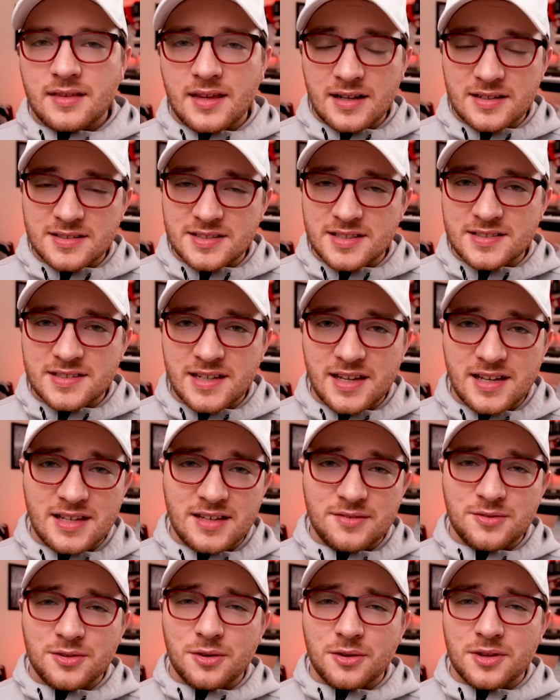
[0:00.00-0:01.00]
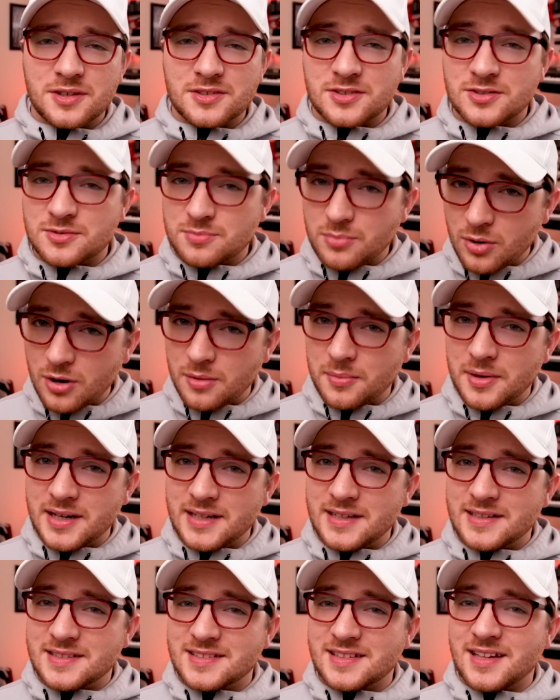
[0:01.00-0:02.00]
That is to say, even though this is more
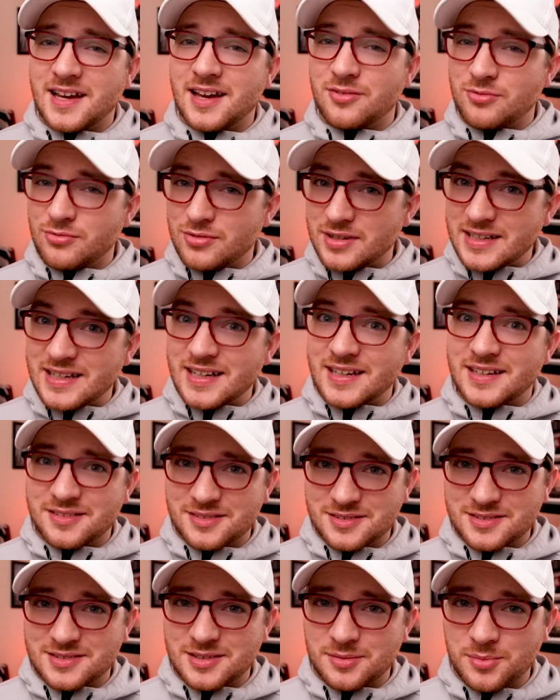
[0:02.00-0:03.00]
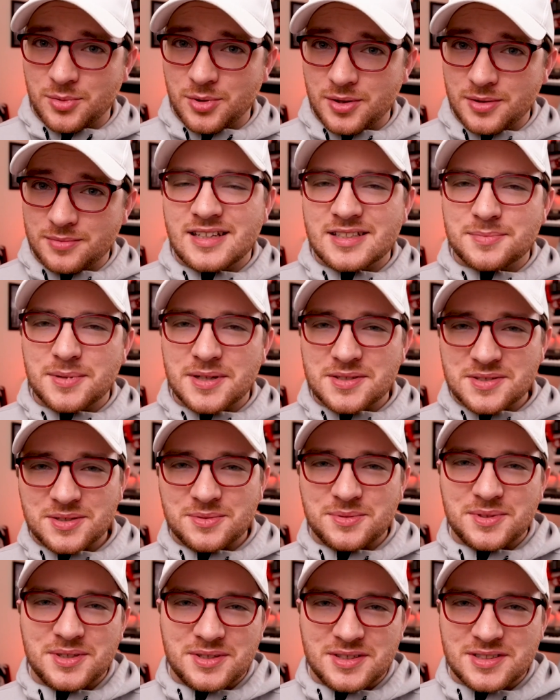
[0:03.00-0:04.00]
money, it's not ridiculously more, especially
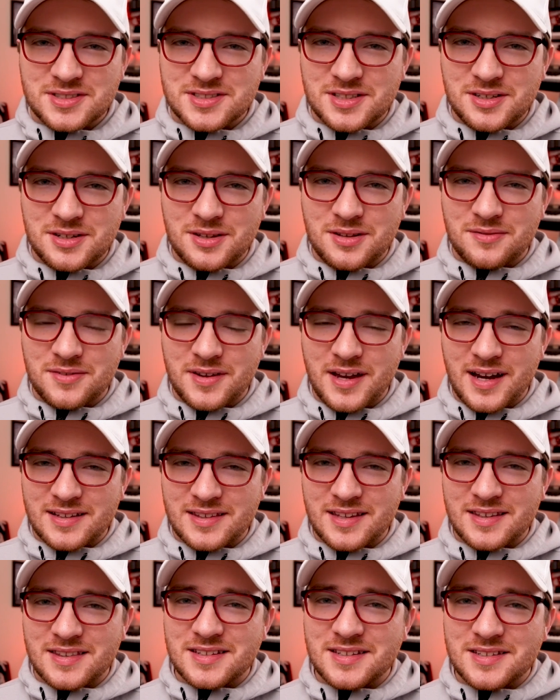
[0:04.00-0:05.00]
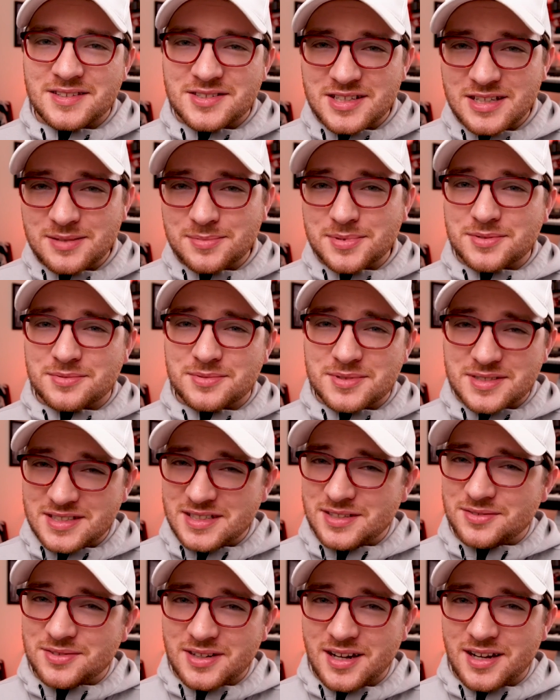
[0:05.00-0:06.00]
when you consider the fact that the cheapest
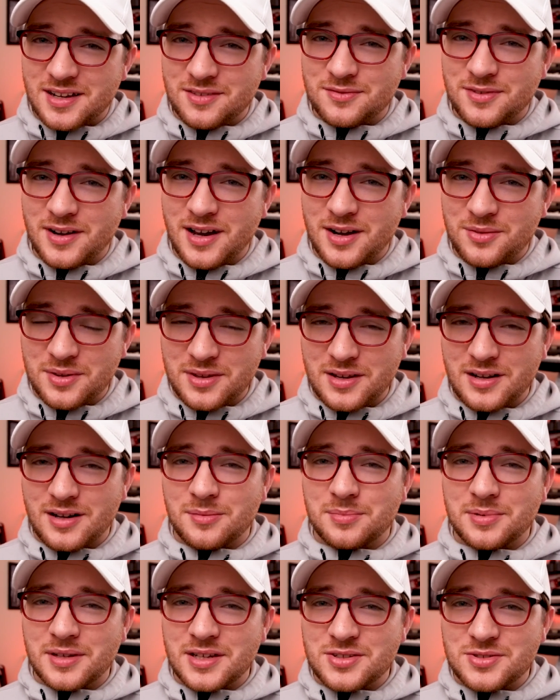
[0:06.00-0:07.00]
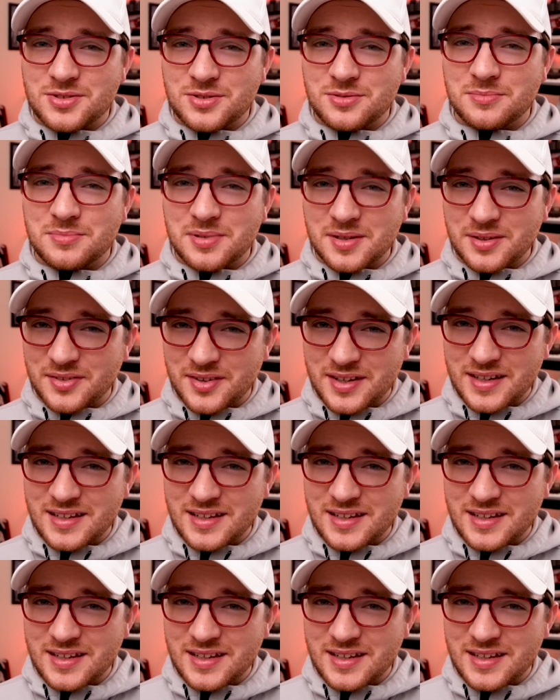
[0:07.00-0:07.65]
receiver I could find with AirPlay 2 built